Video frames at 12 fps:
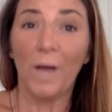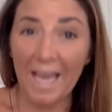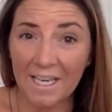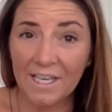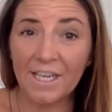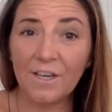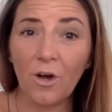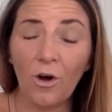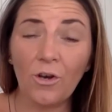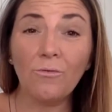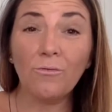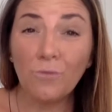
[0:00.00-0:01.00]
we ended
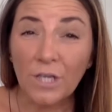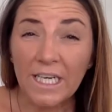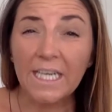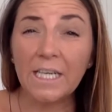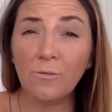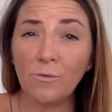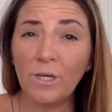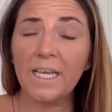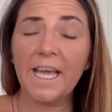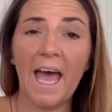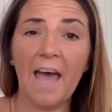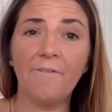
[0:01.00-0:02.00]
on a really,
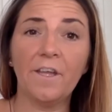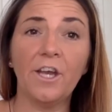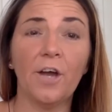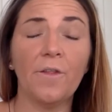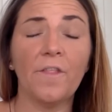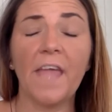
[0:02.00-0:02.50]
really heavy note.